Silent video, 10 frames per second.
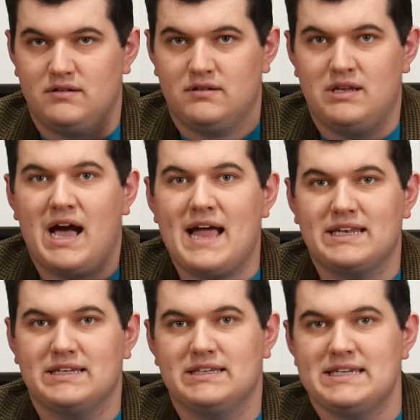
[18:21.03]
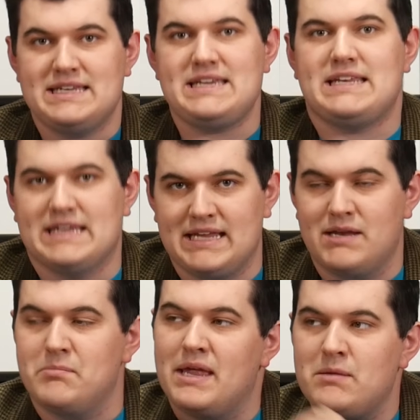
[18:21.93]
not needed.
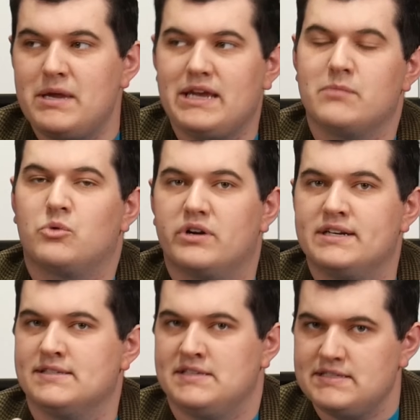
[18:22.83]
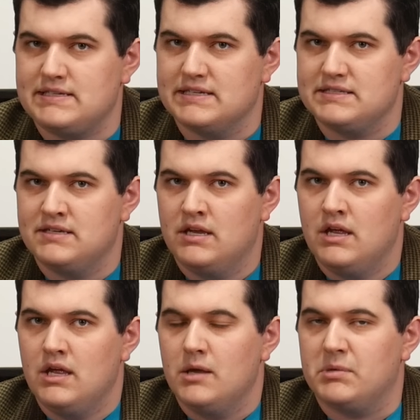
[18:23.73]
It may make it more consistent,
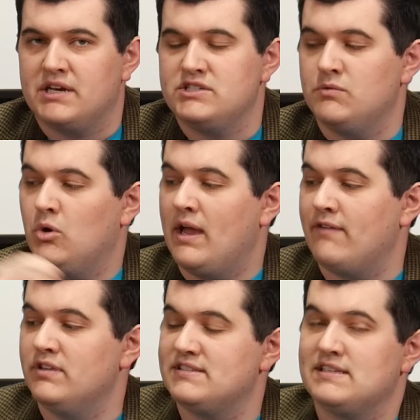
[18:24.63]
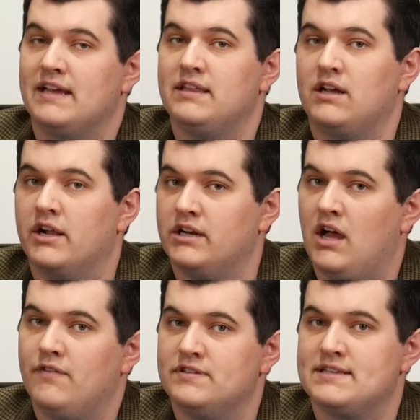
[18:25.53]
because you won't have this cycling on and
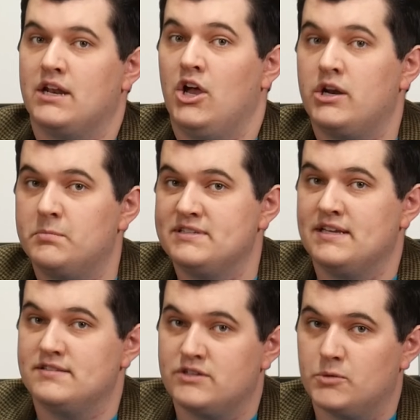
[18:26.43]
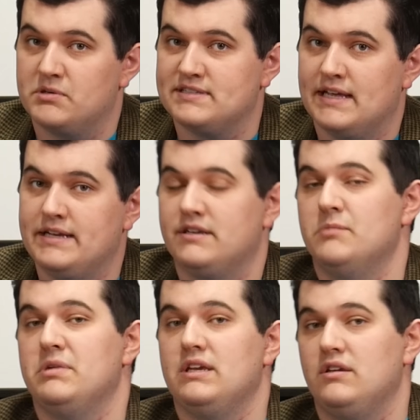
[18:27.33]
off. It's not 100%, 0%. It can
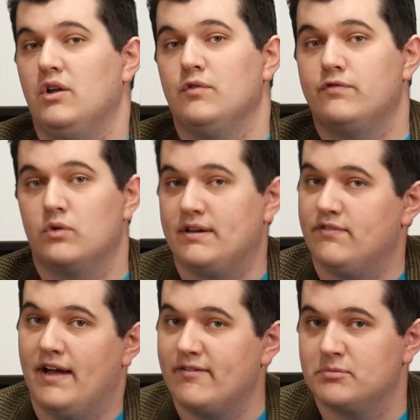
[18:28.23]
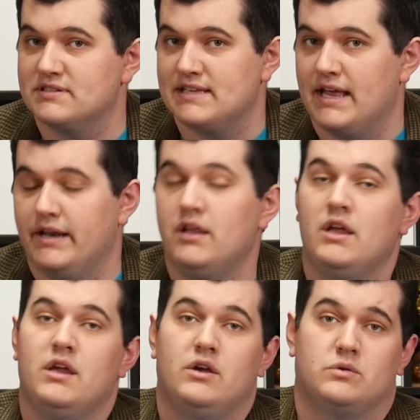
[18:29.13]
be, 45%
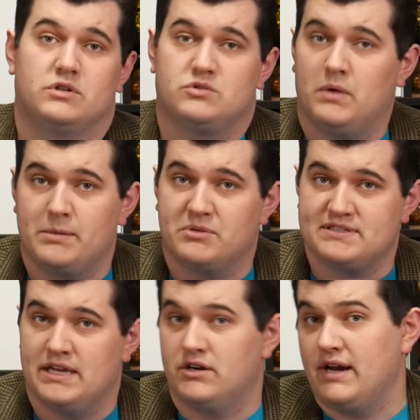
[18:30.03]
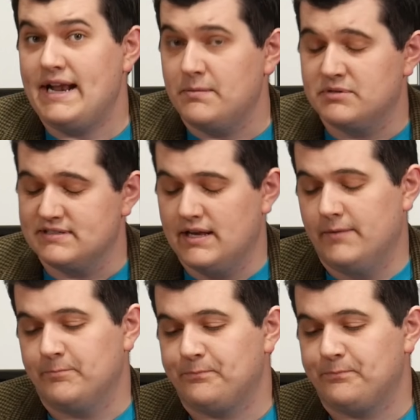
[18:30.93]
or 20% or 80%.